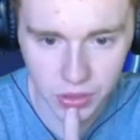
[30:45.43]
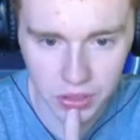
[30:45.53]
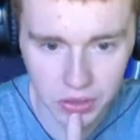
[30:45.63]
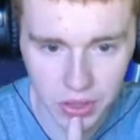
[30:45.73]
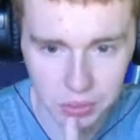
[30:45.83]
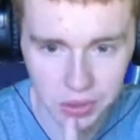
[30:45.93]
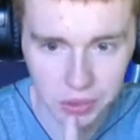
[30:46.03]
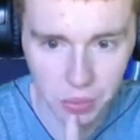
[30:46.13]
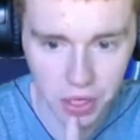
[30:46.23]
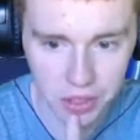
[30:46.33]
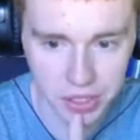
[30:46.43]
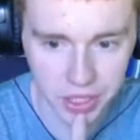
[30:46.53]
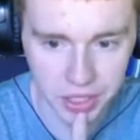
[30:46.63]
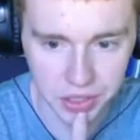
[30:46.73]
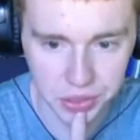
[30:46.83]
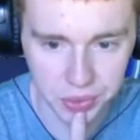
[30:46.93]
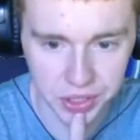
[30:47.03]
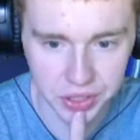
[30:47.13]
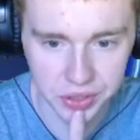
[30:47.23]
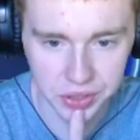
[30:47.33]
Grab a wiring kit as
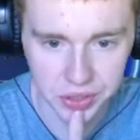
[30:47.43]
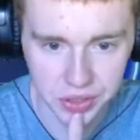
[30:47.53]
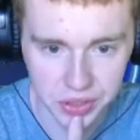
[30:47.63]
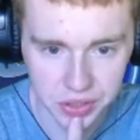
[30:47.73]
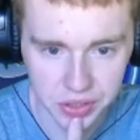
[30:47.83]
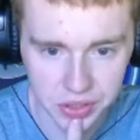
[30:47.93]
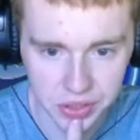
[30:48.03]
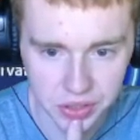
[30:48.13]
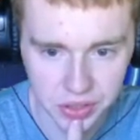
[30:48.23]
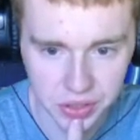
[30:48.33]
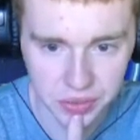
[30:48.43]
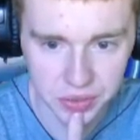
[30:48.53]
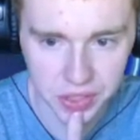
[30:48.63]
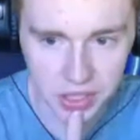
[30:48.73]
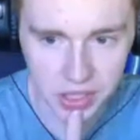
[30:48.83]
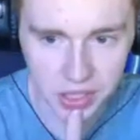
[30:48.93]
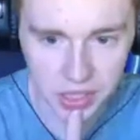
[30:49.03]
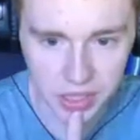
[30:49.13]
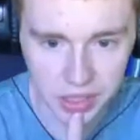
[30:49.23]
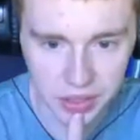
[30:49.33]
well. i need
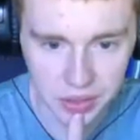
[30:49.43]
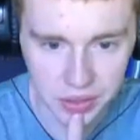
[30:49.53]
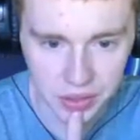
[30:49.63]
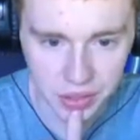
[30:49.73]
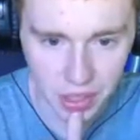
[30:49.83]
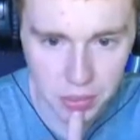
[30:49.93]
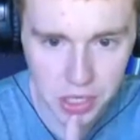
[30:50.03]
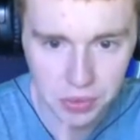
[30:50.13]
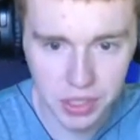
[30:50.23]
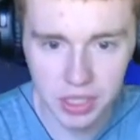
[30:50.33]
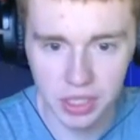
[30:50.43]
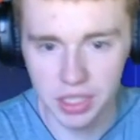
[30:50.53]
that. How many do I need? I need